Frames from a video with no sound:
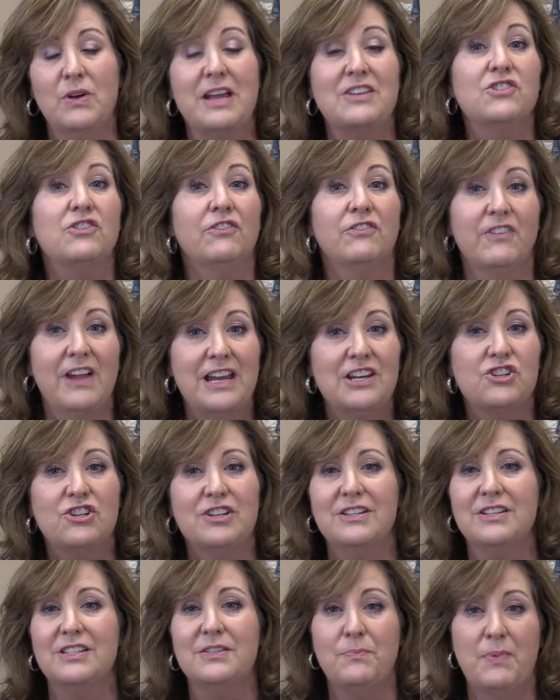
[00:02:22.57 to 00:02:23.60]

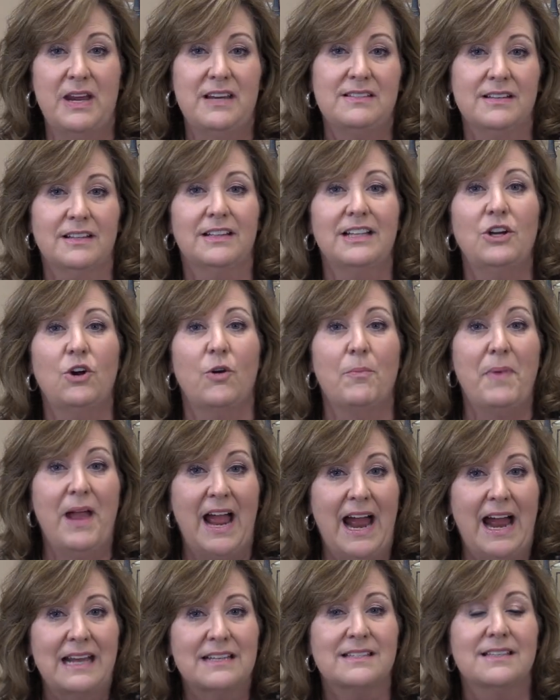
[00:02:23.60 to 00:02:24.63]
reservations basically or
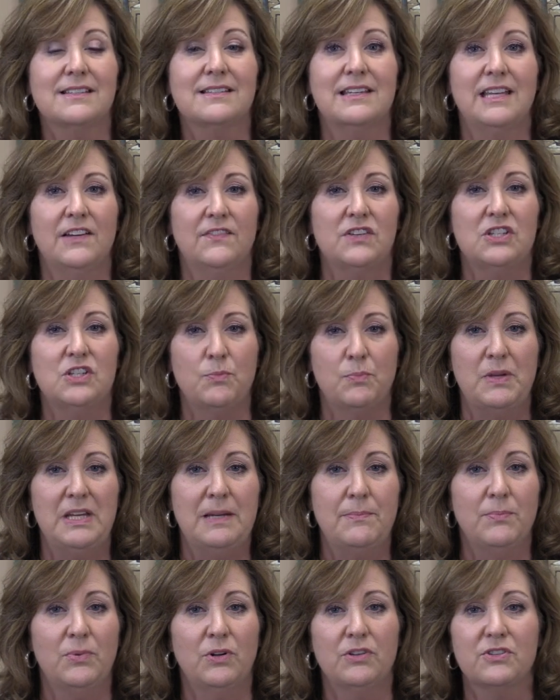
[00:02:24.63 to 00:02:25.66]
passes given to
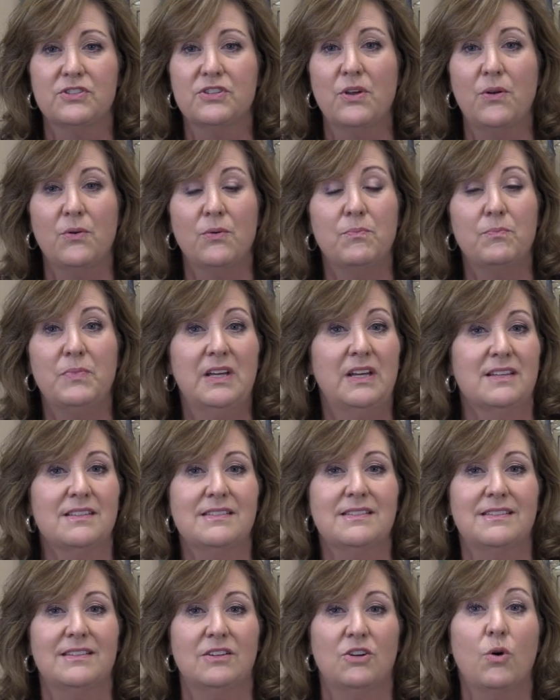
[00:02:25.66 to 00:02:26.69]
people, so
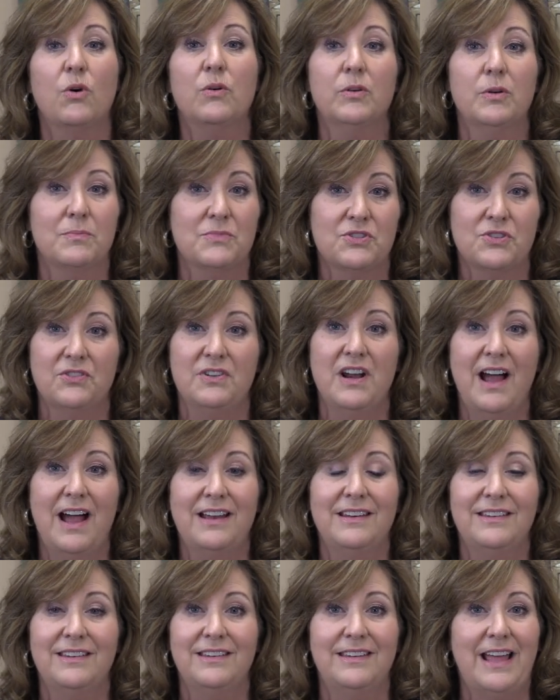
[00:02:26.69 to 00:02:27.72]
because the courtrooms are
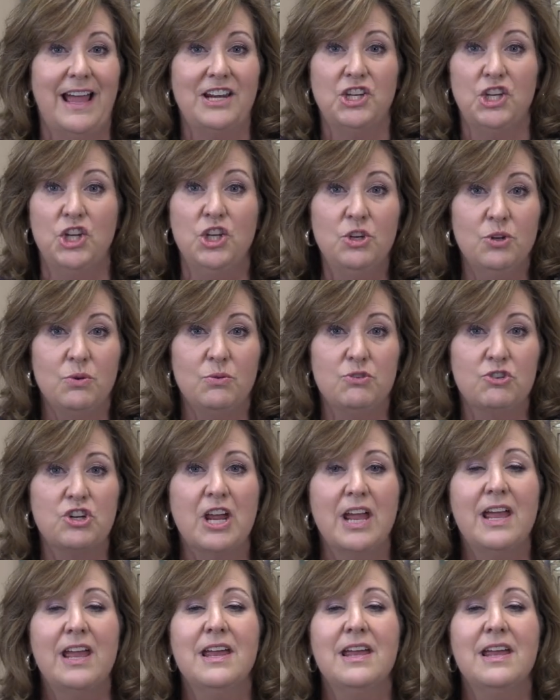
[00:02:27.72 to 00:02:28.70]
not that huge.